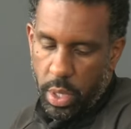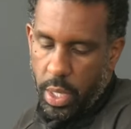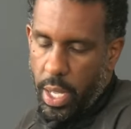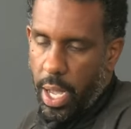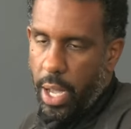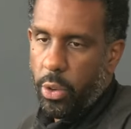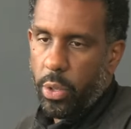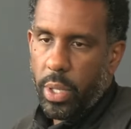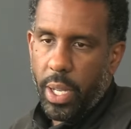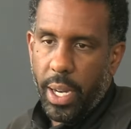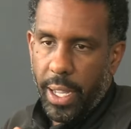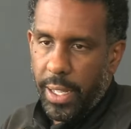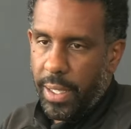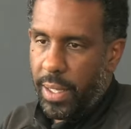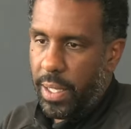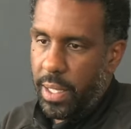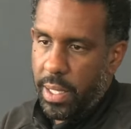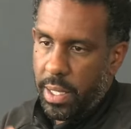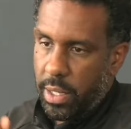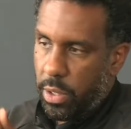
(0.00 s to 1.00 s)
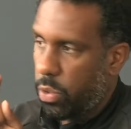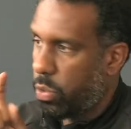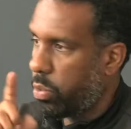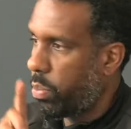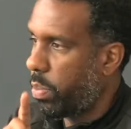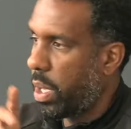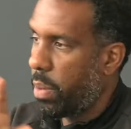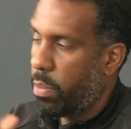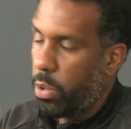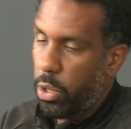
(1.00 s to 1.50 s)
in diagonal like this to
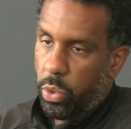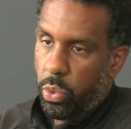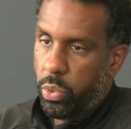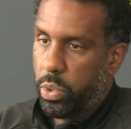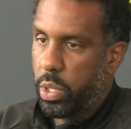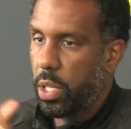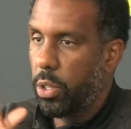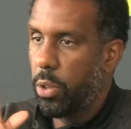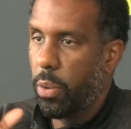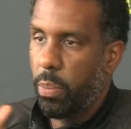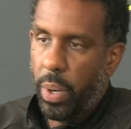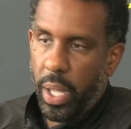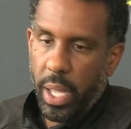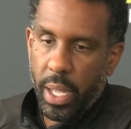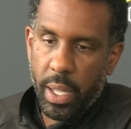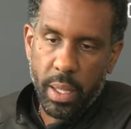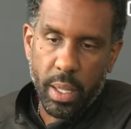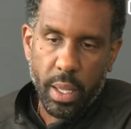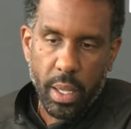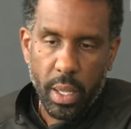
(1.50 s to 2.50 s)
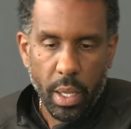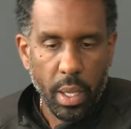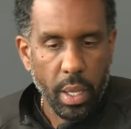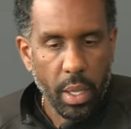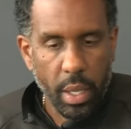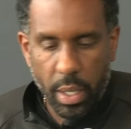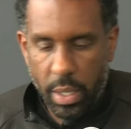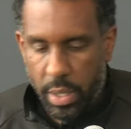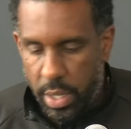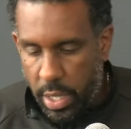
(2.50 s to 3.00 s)
be able to see the play
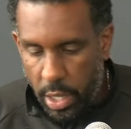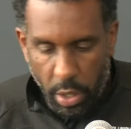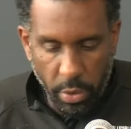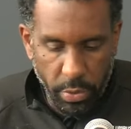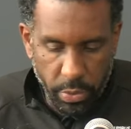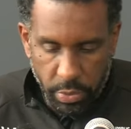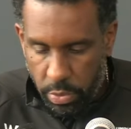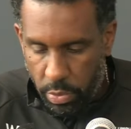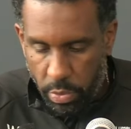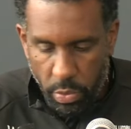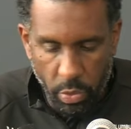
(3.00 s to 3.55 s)
instead of